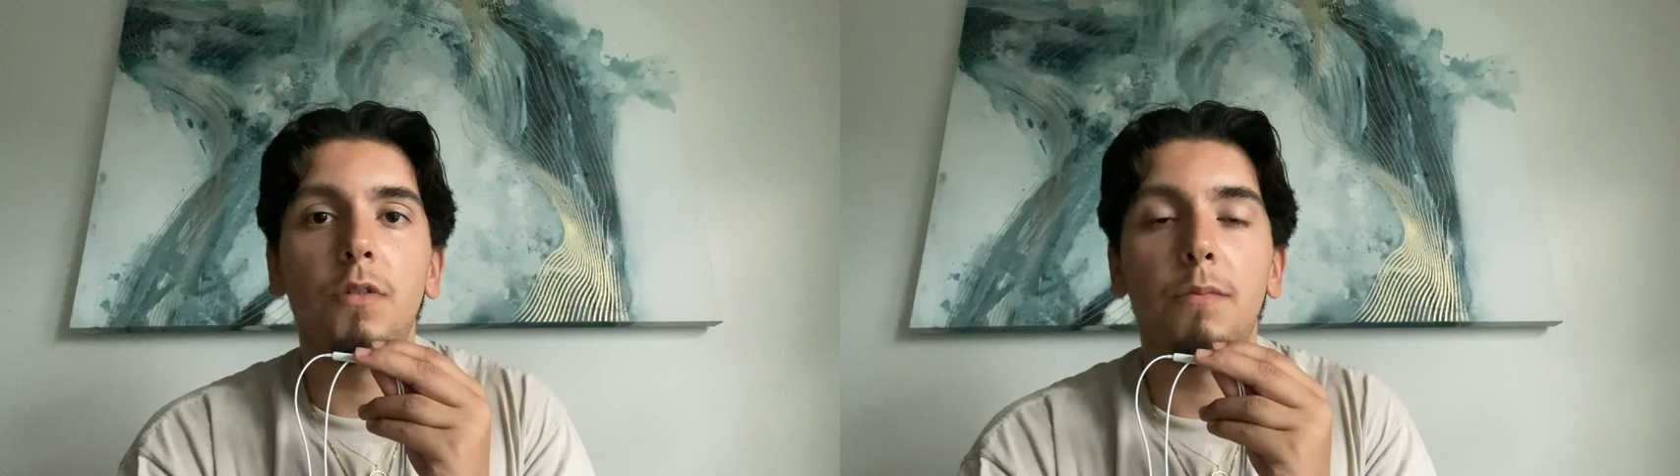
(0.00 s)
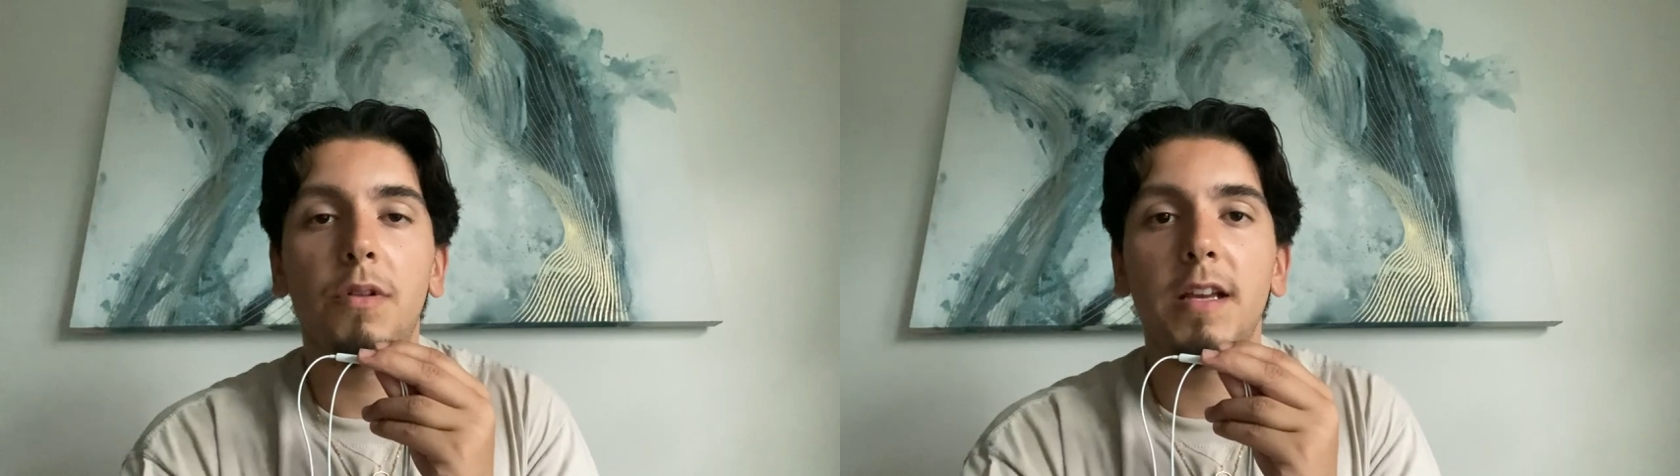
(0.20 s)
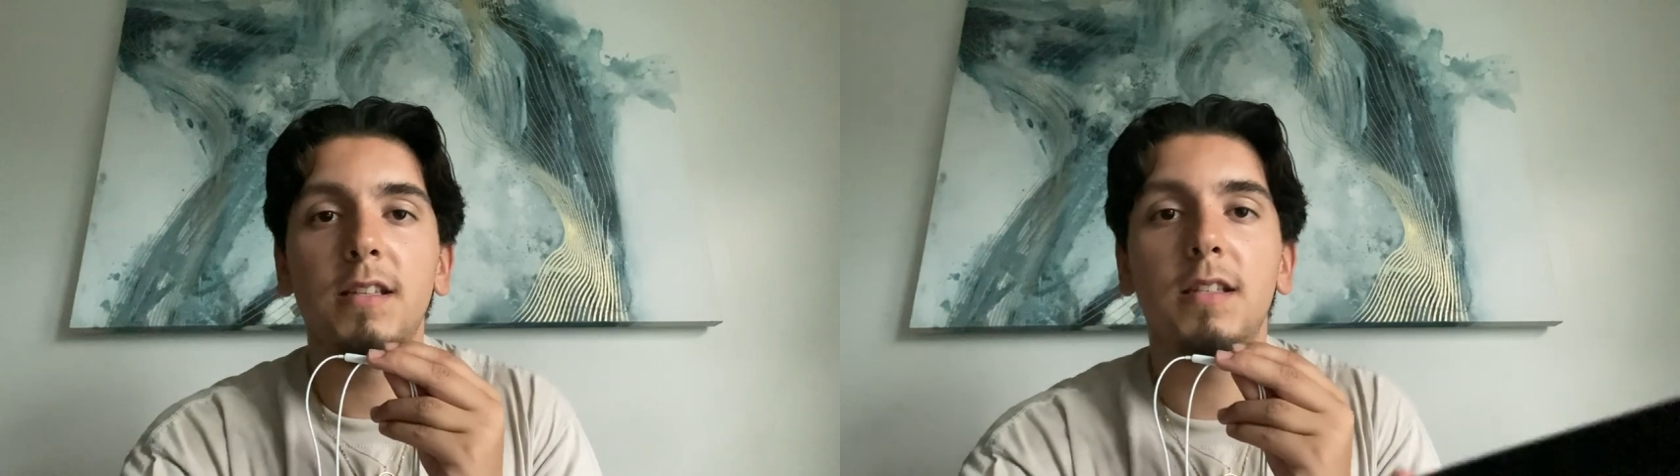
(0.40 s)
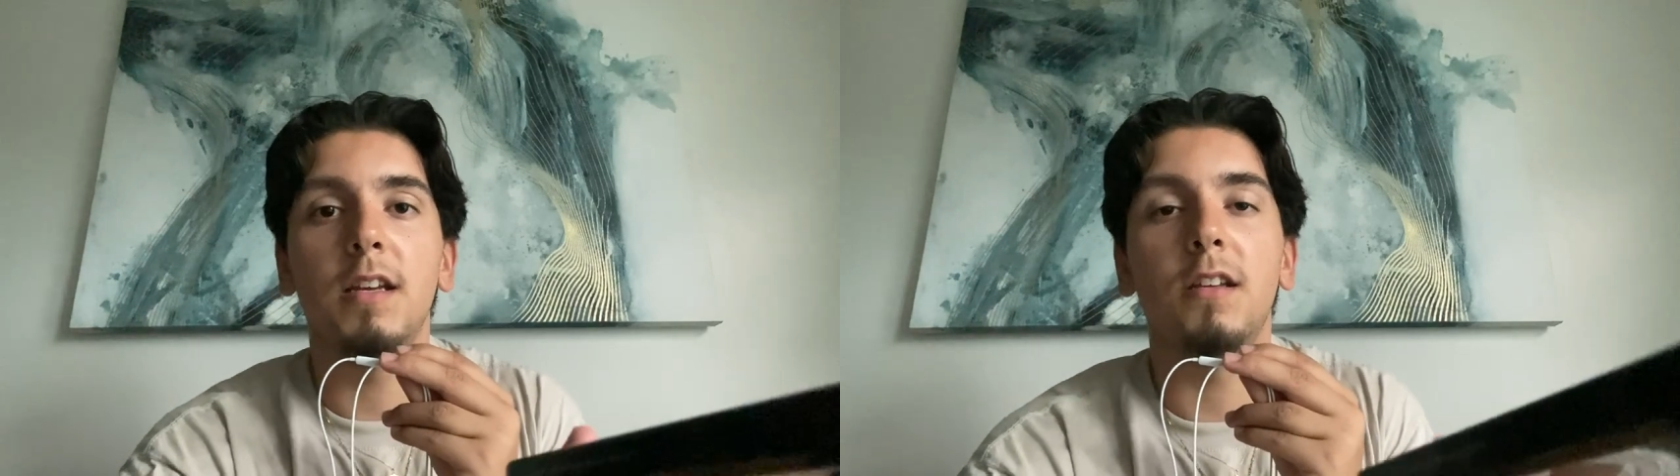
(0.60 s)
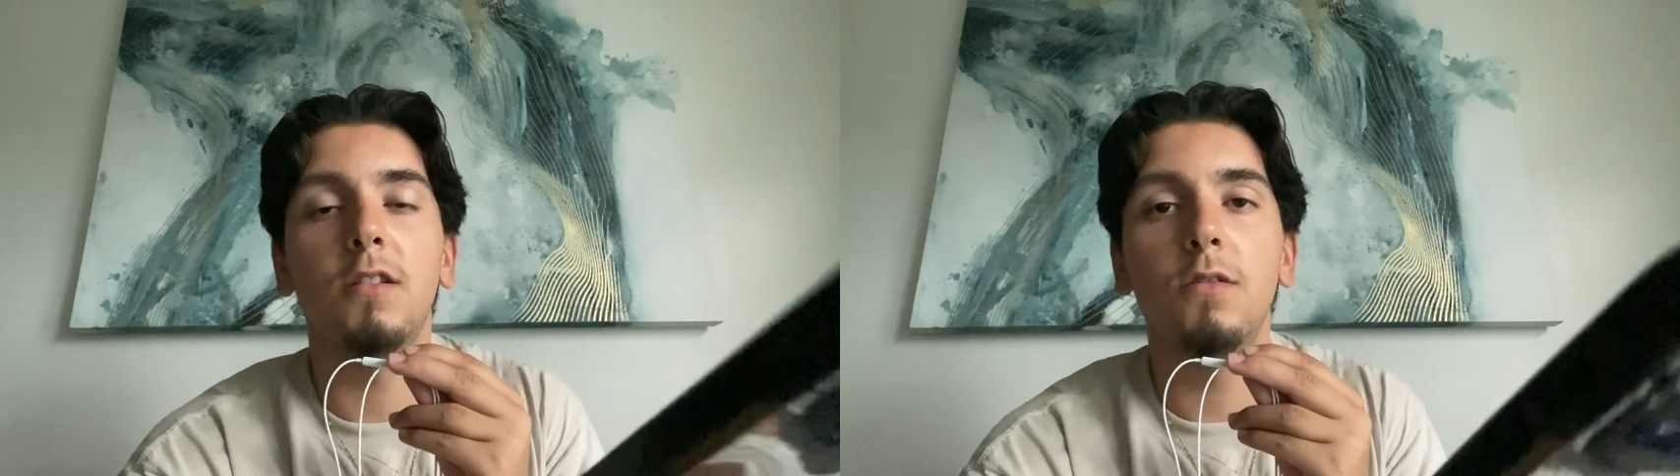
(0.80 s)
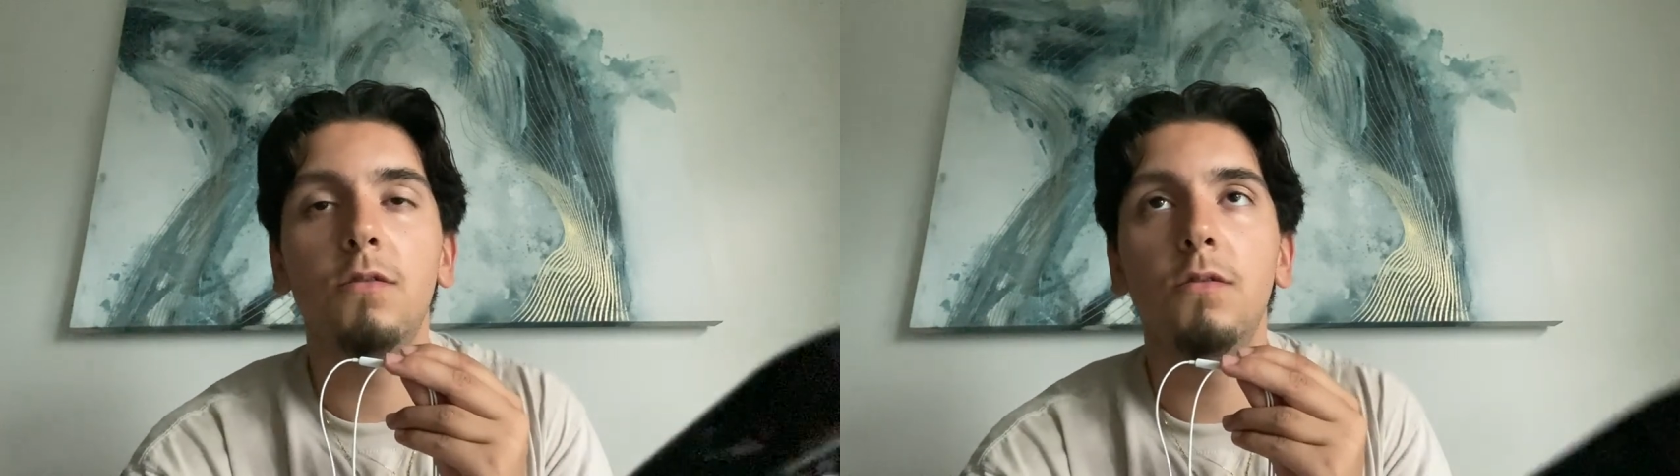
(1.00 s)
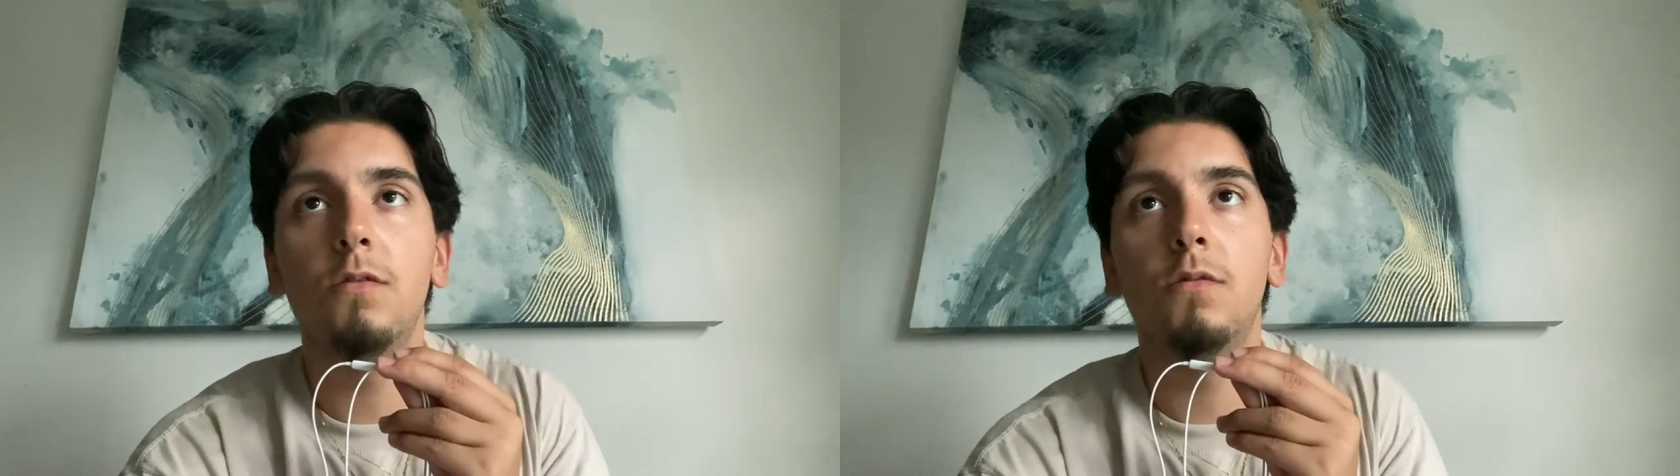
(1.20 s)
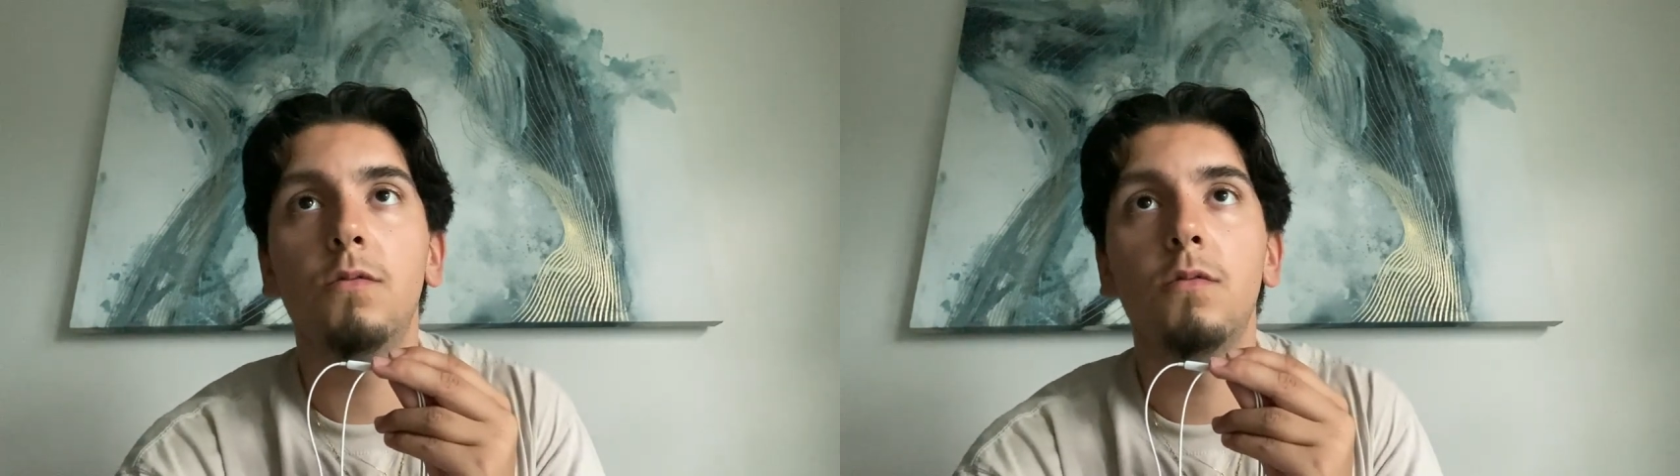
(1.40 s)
a place that you